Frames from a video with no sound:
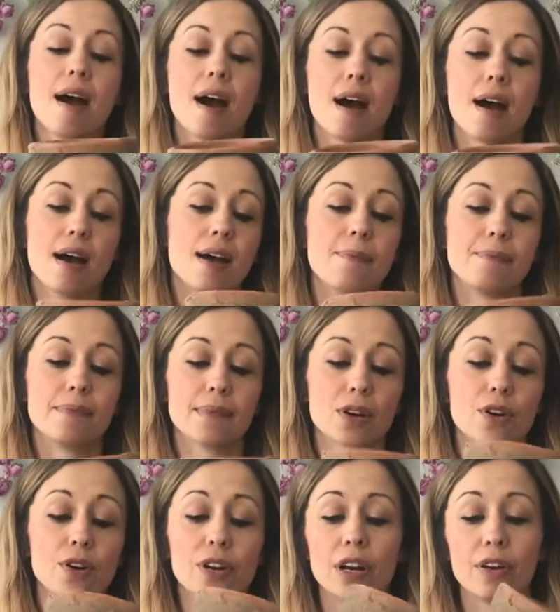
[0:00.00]

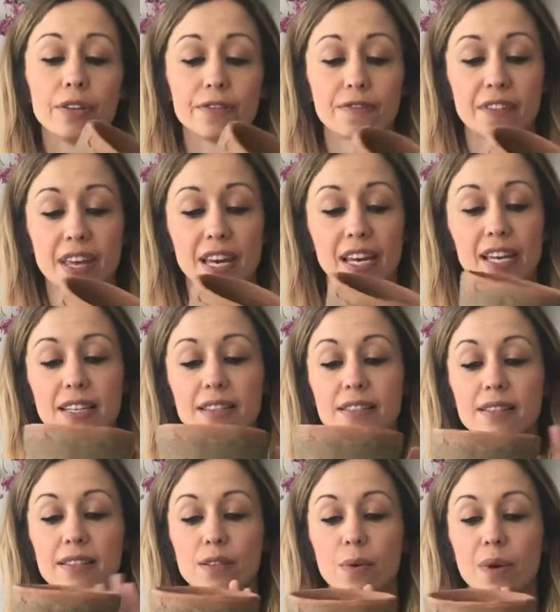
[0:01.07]
got a lot of these. This
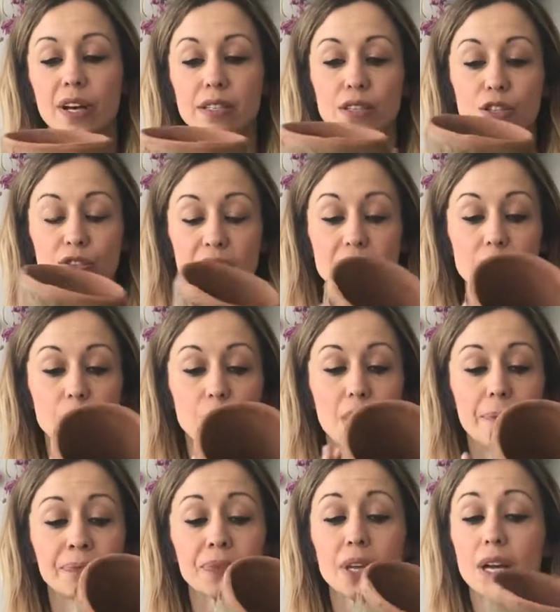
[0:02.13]
is quite a distressed one.